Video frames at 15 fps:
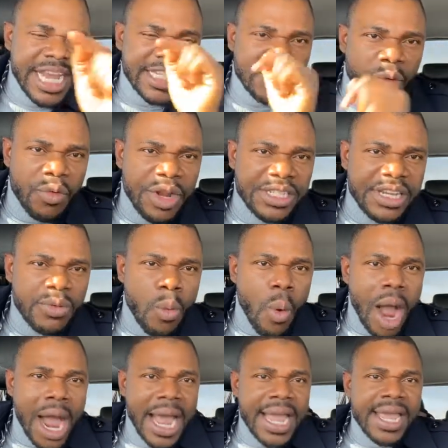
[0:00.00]
Next
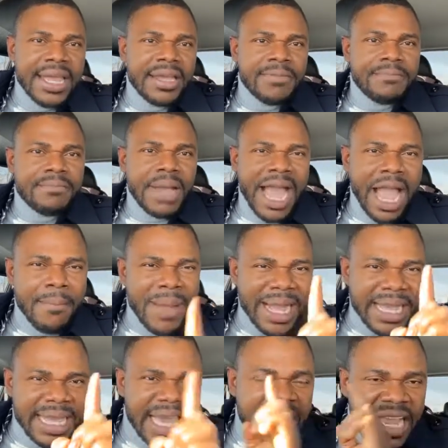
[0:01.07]
reason why I
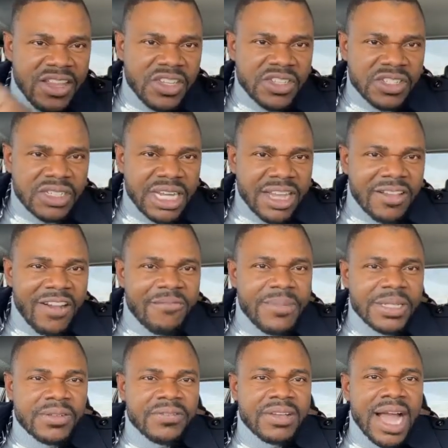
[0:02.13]
am against the
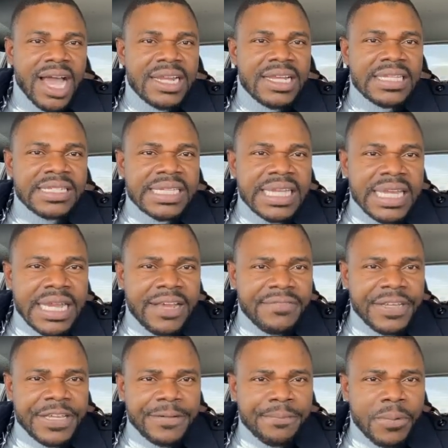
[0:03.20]
government of Ghana's
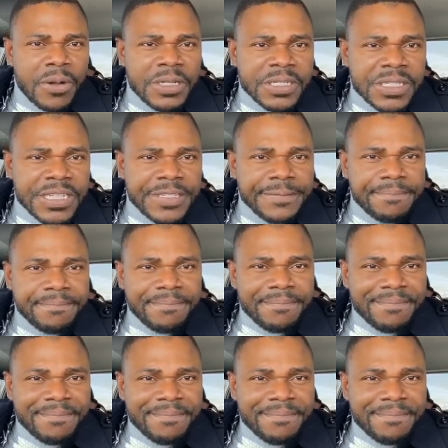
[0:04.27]
e-levy policy.